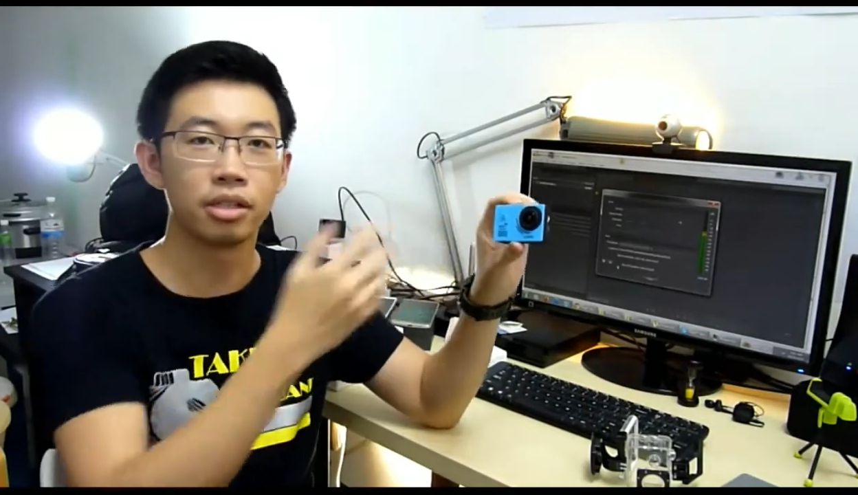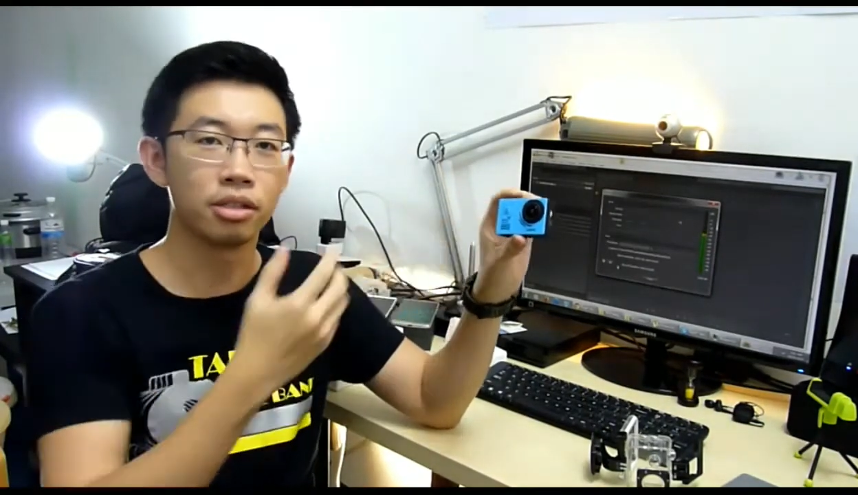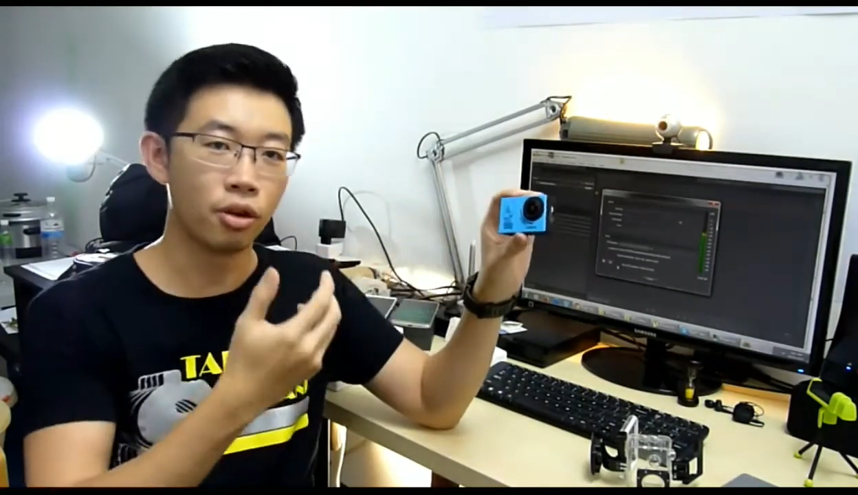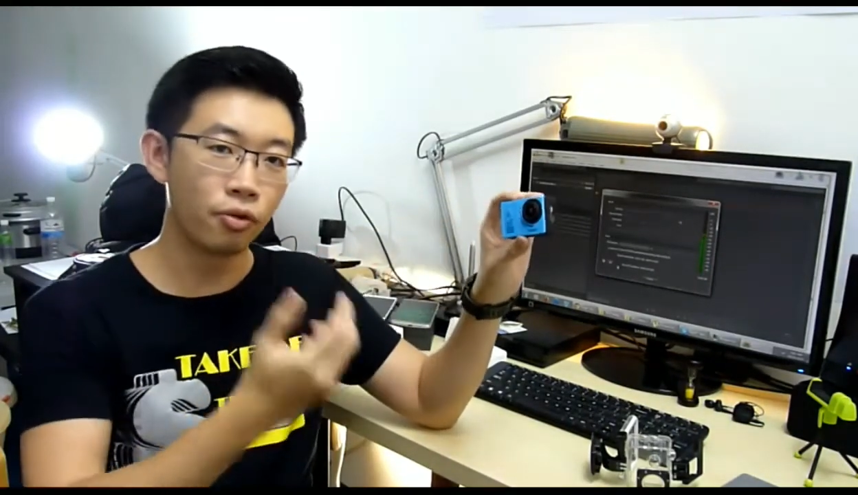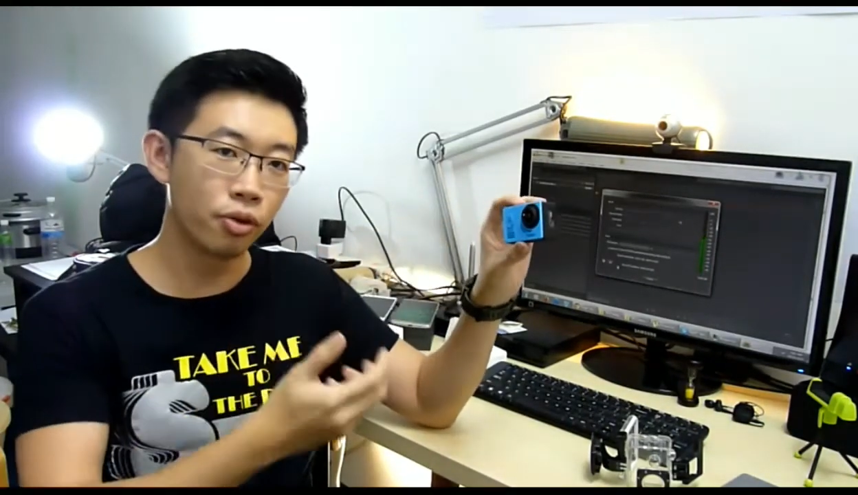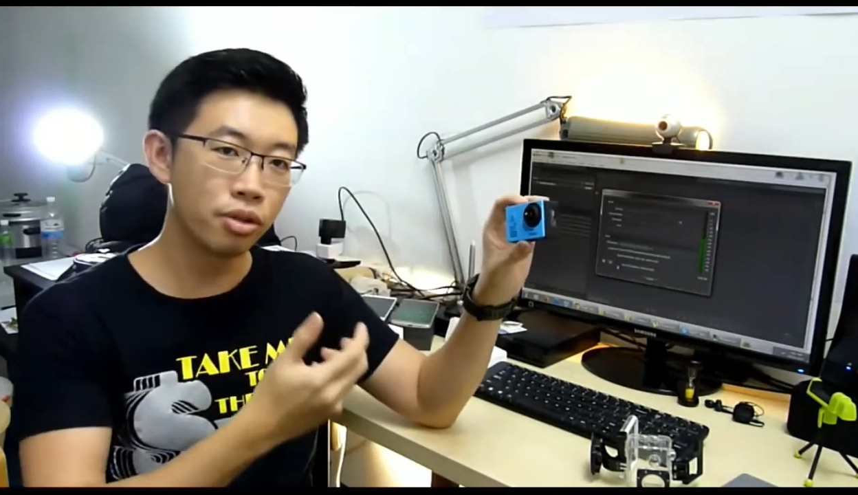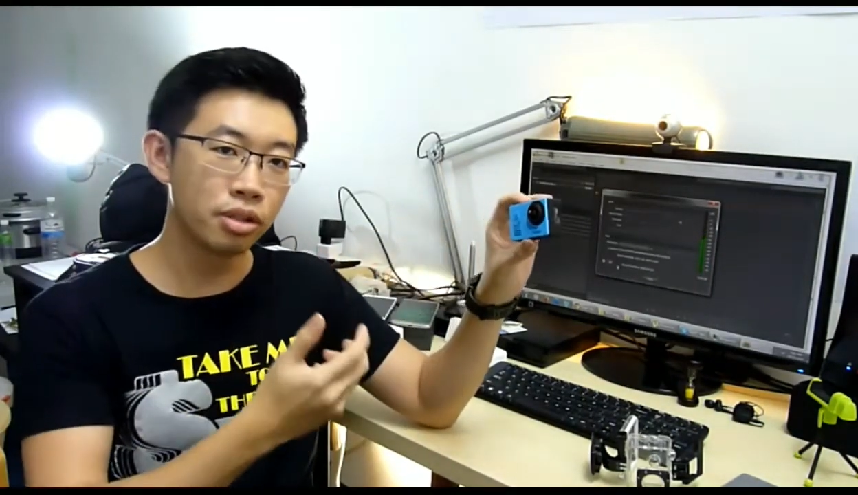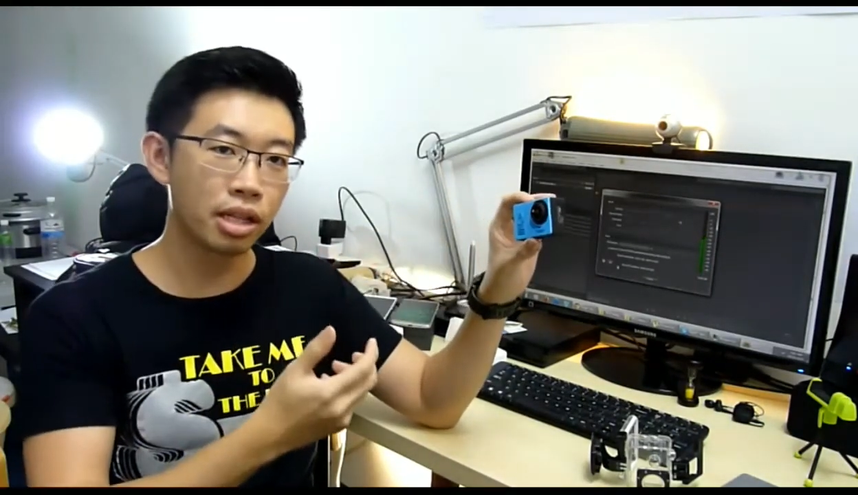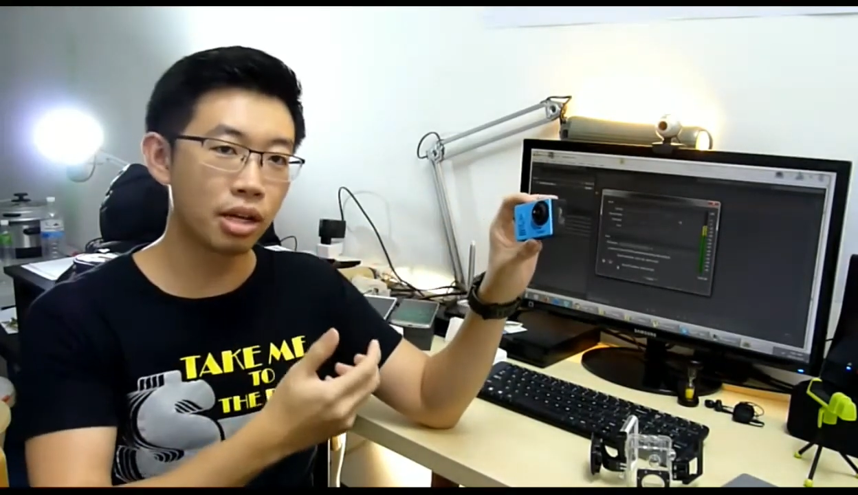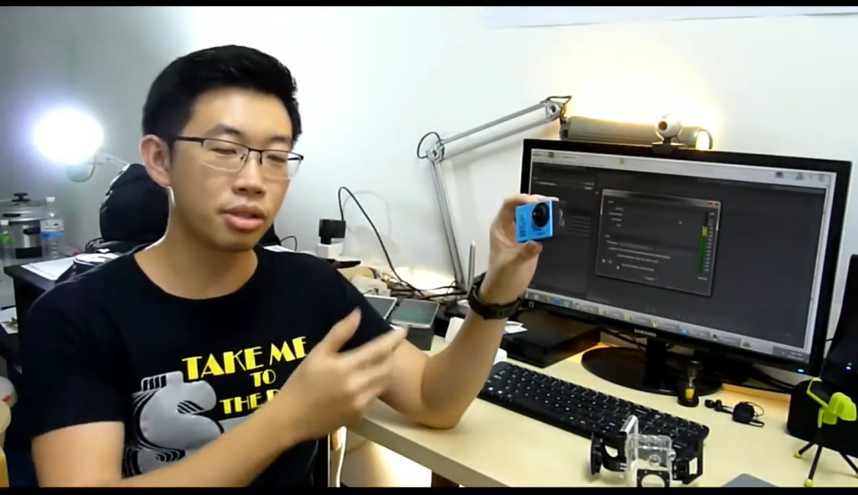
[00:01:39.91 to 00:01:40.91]
Your phone
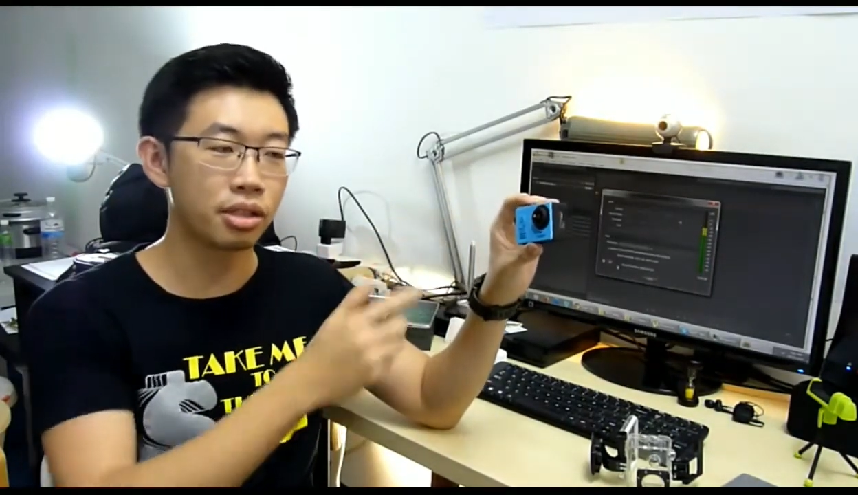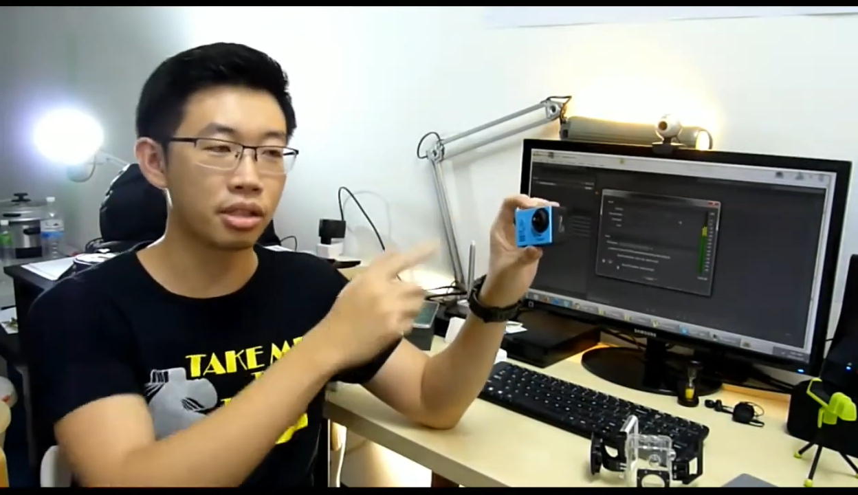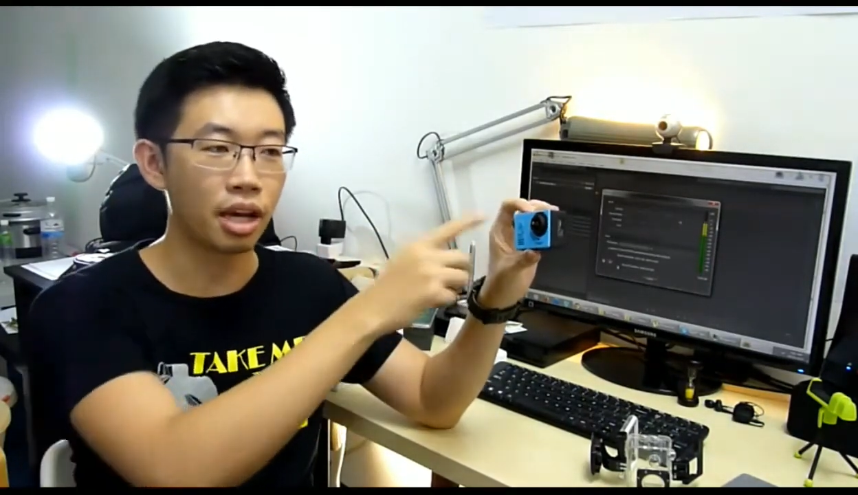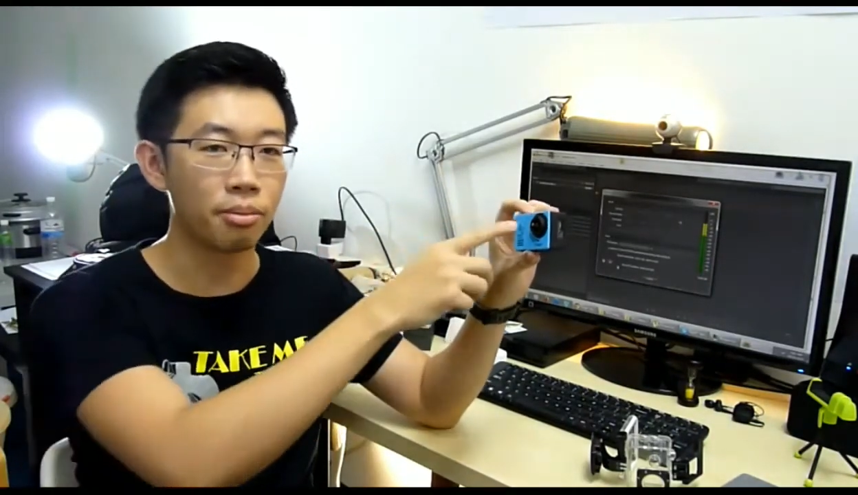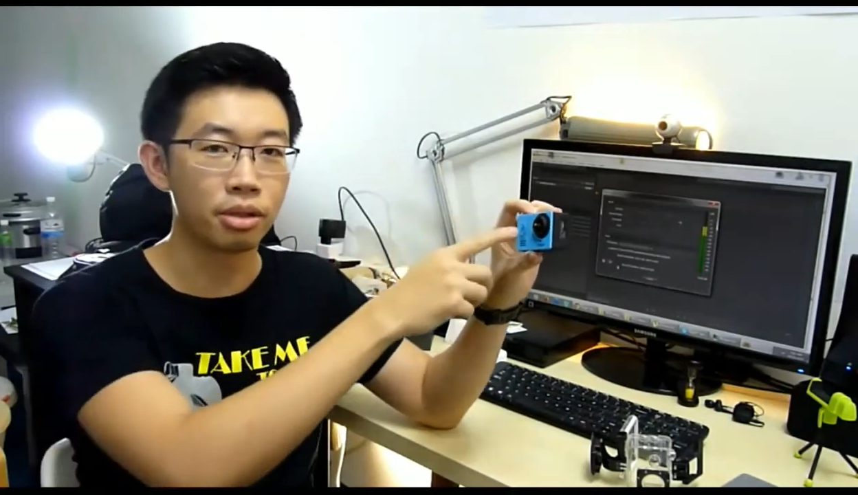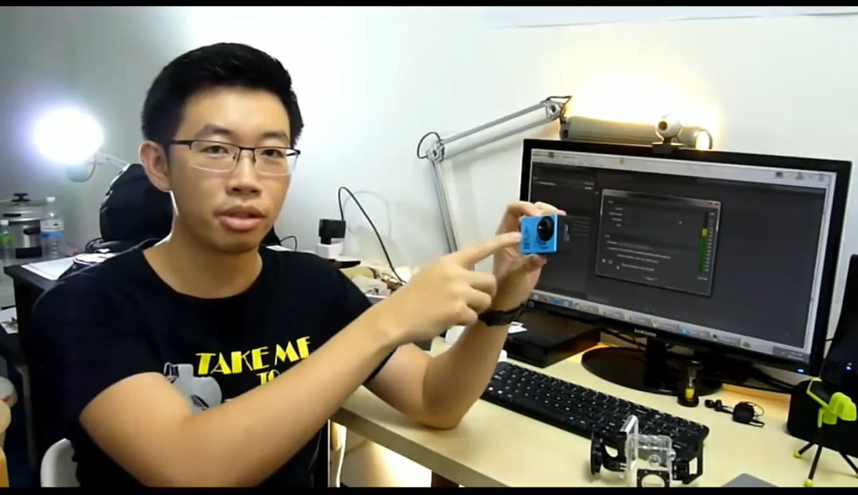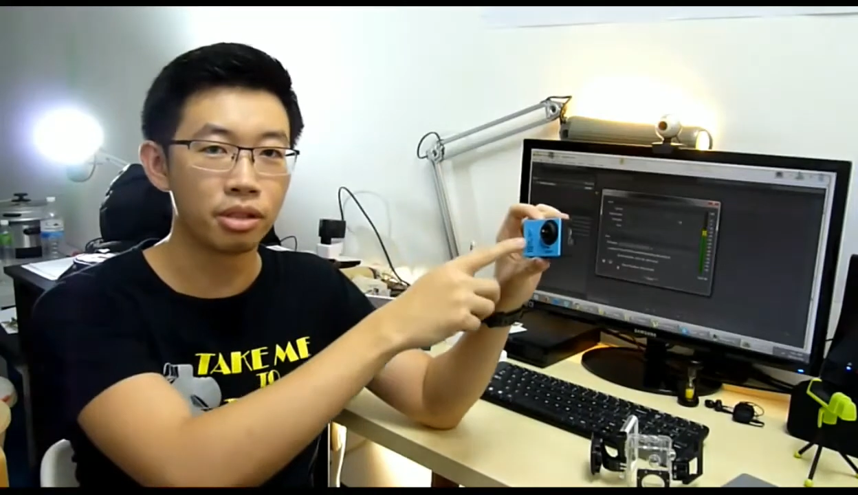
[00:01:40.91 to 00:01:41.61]
tells the camera